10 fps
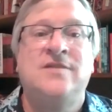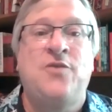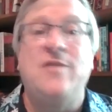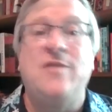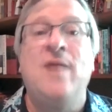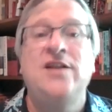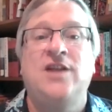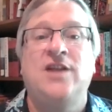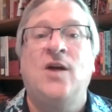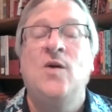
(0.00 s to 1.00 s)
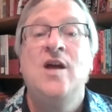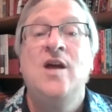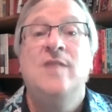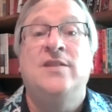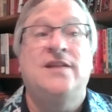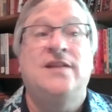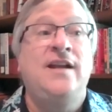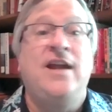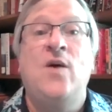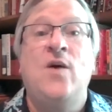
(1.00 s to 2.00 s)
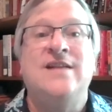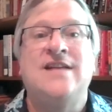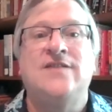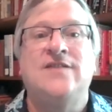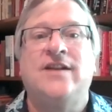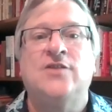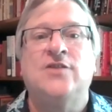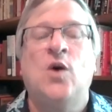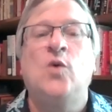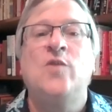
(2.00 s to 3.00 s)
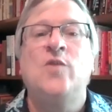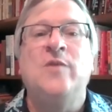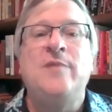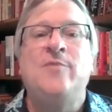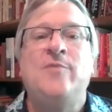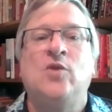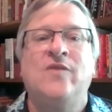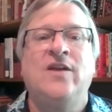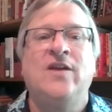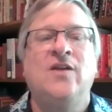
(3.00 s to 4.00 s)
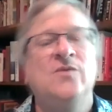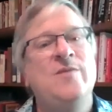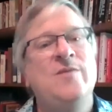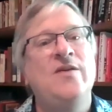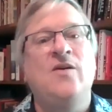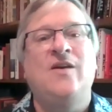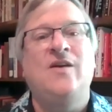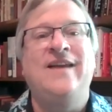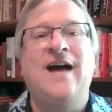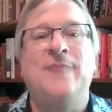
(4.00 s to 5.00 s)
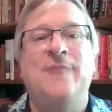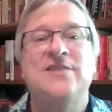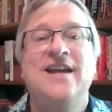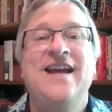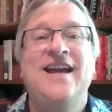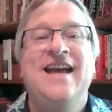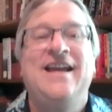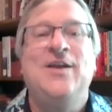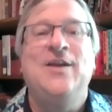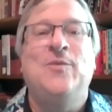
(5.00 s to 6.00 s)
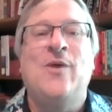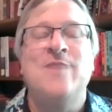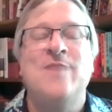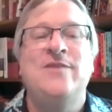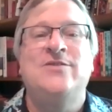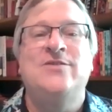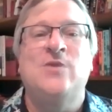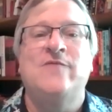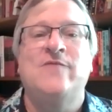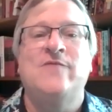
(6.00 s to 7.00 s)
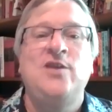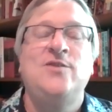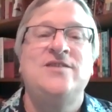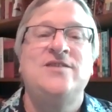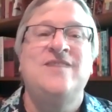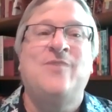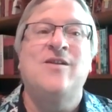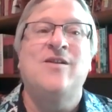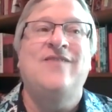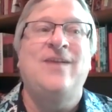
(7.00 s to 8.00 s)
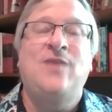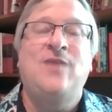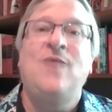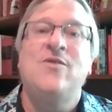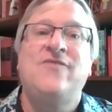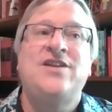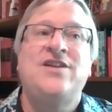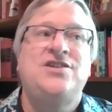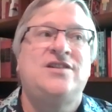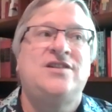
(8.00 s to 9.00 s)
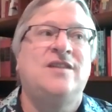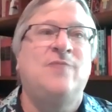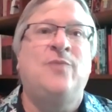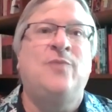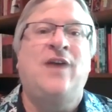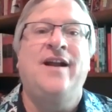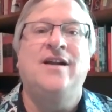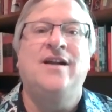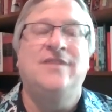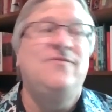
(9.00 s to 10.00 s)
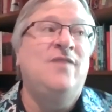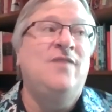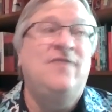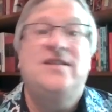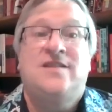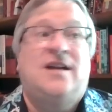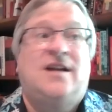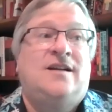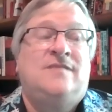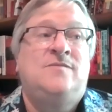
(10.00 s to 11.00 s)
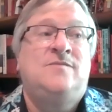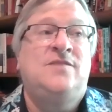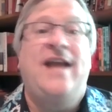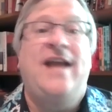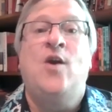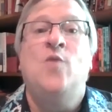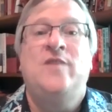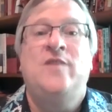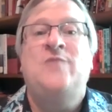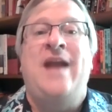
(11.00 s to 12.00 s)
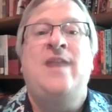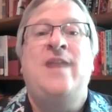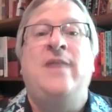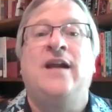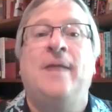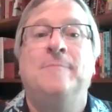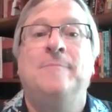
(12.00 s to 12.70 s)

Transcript: 3 months ago, but suddenly, it sounds like there's a whole group of people over there and we better call the cops. Part of me was sort of amused, and then part of like, well, I wonder if that's just a product of this stay at home, this pandemic time.